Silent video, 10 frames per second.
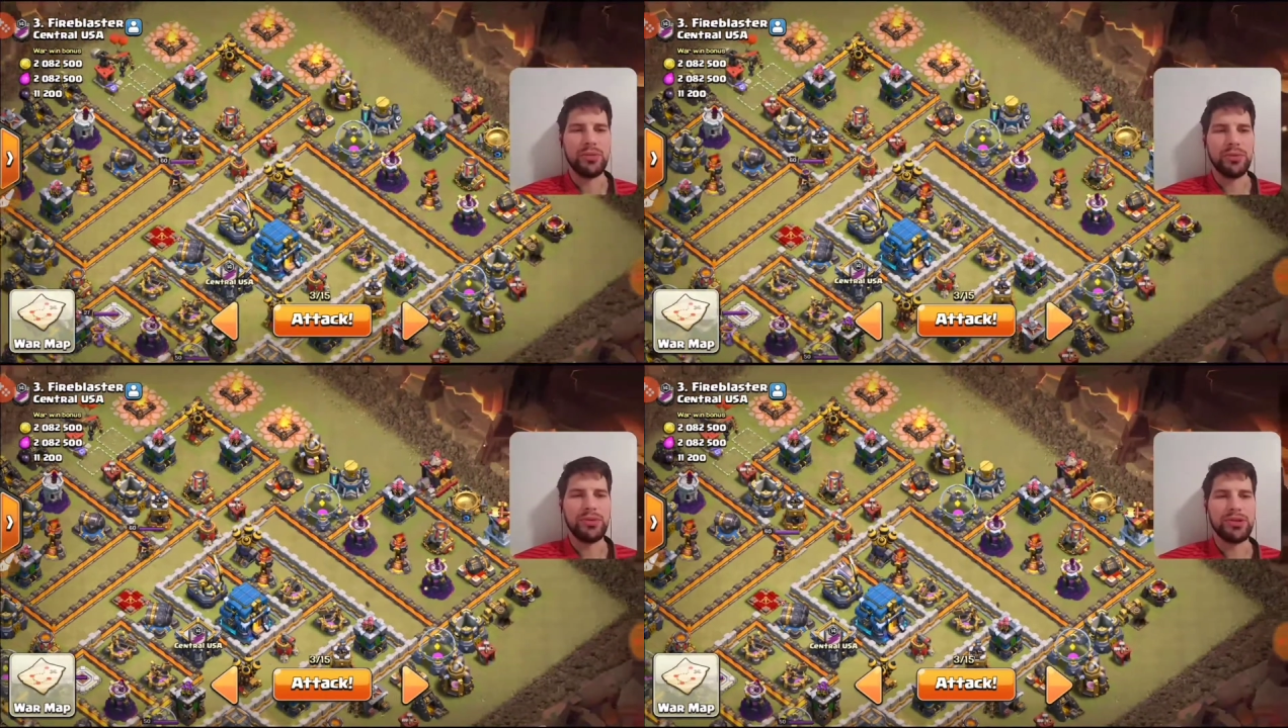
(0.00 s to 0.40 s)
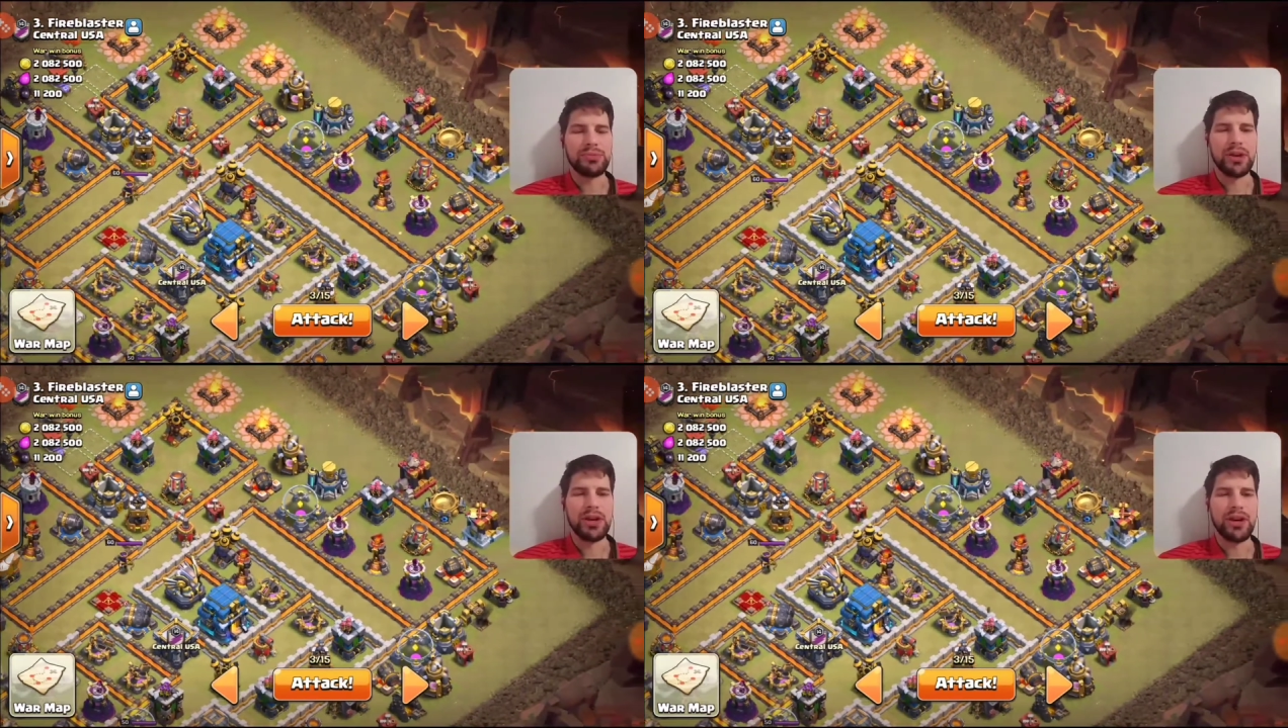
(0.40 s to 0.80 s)
but when they're
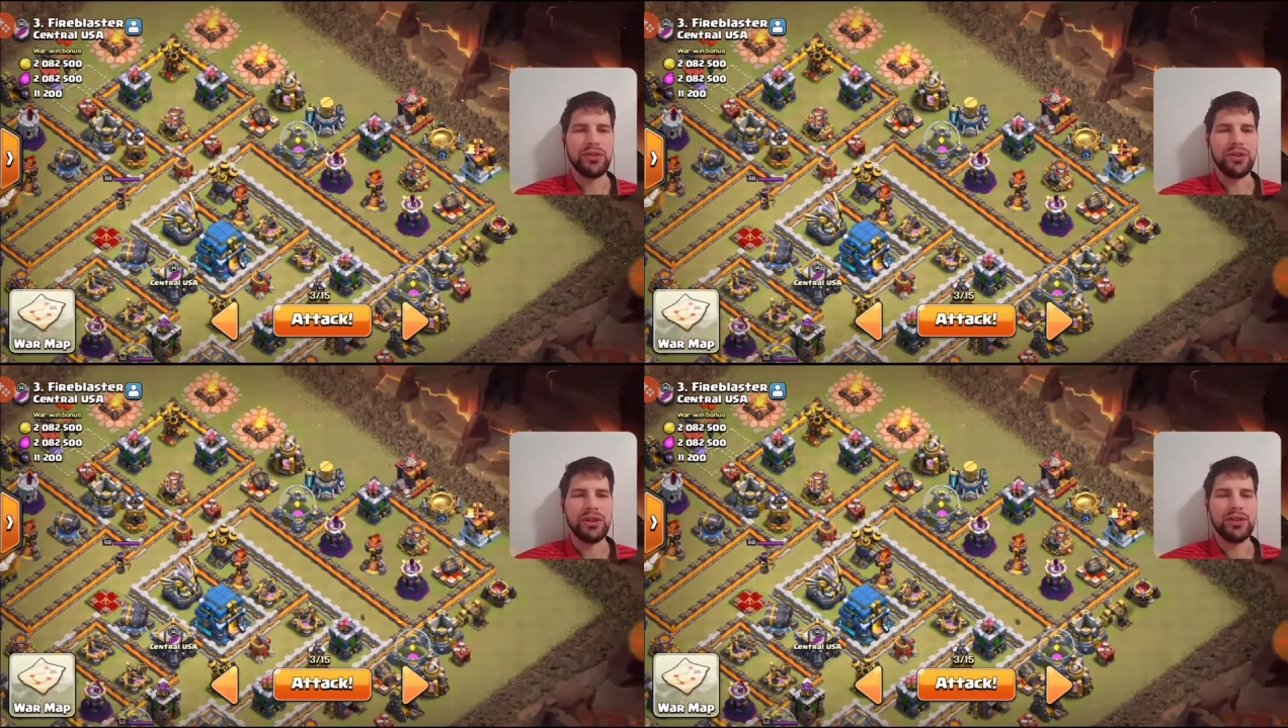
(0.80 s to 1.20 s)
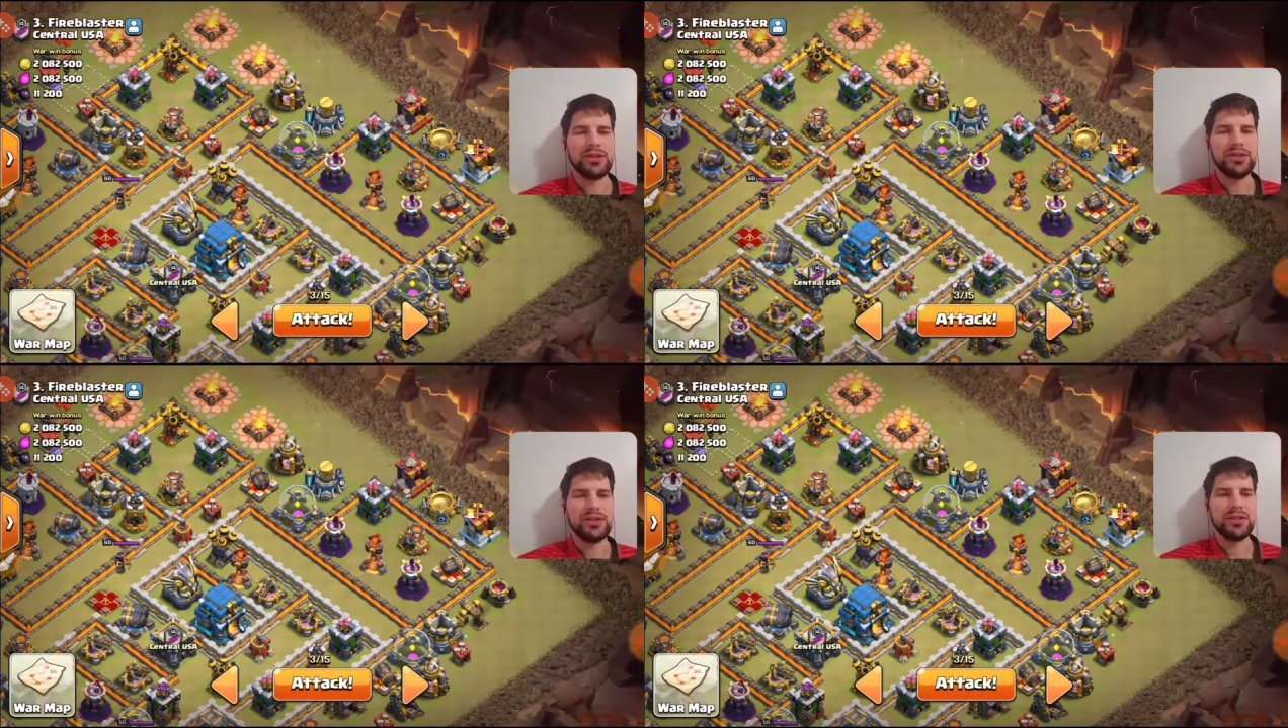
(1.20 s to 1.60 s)
spread out like
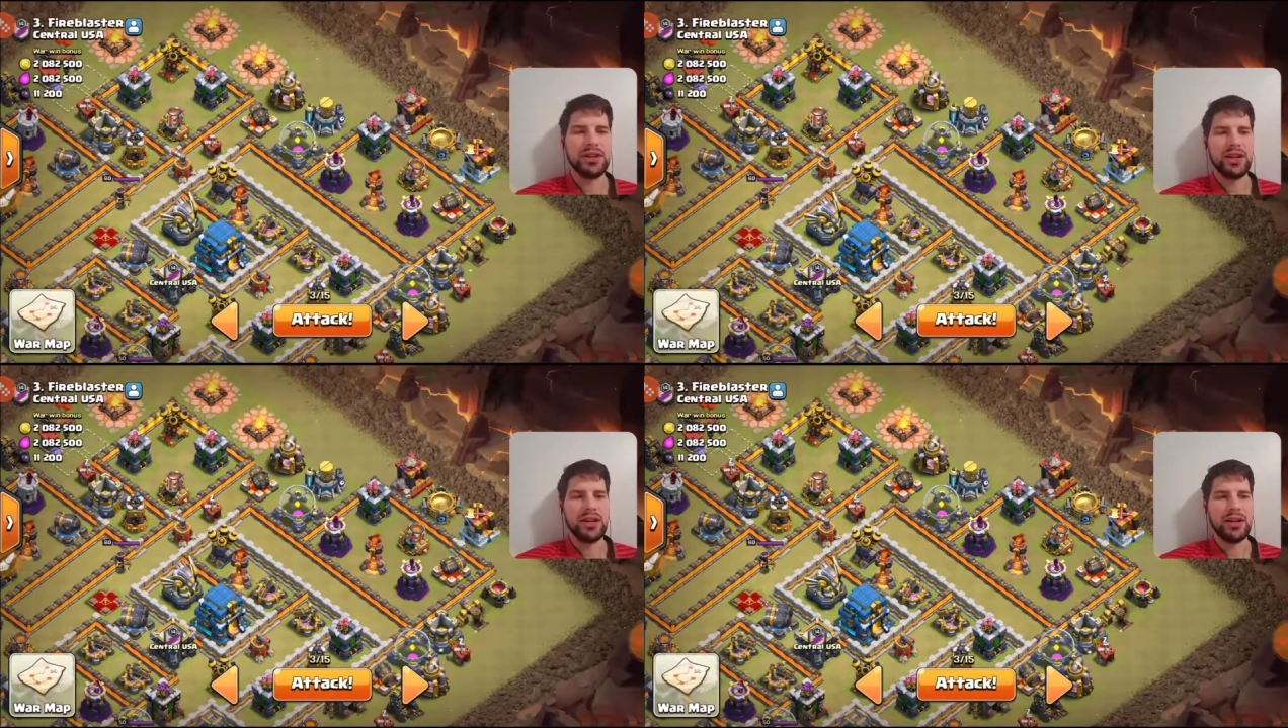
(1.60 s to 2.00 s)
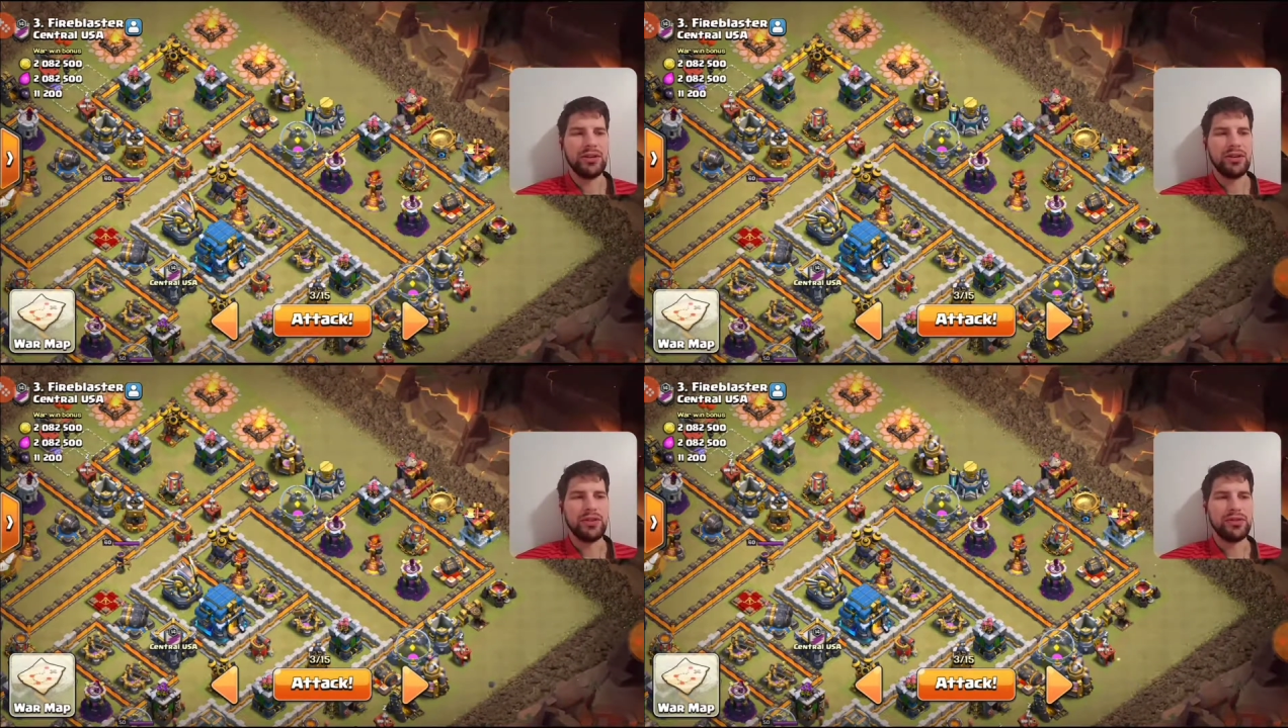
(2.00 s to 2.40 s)
this,
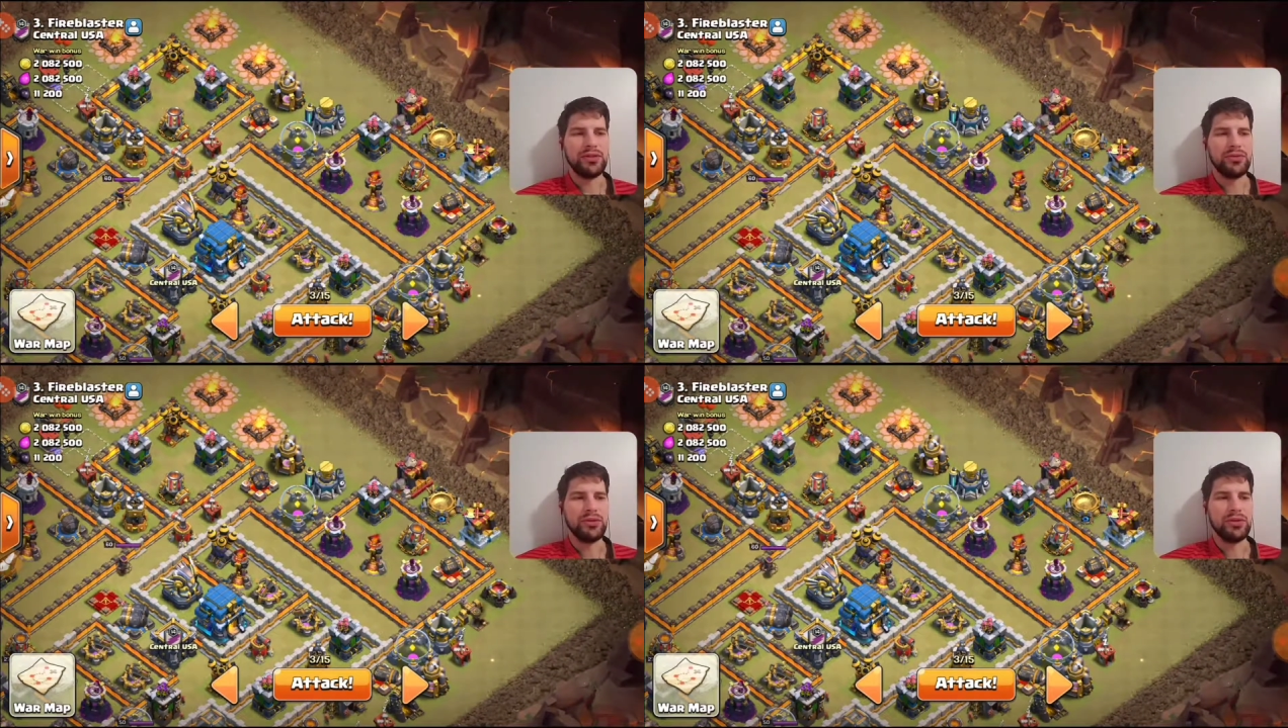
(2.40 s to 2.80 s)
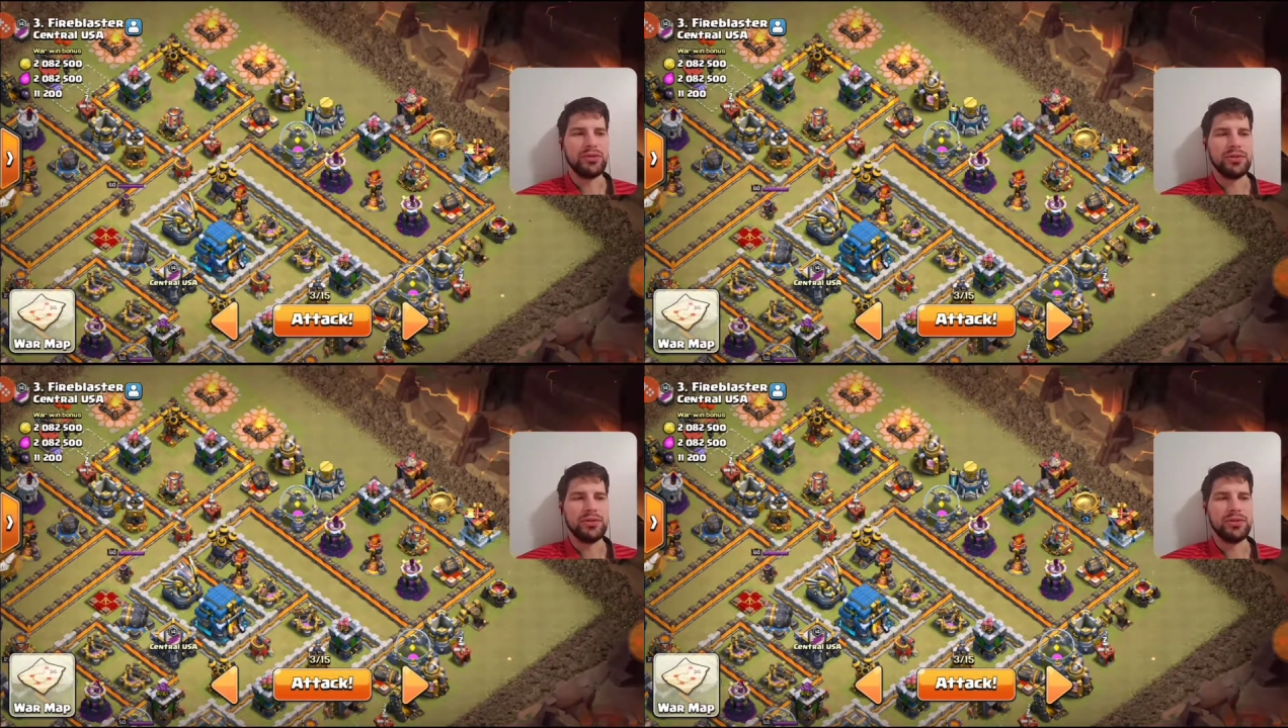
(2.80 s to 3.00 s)
you have to really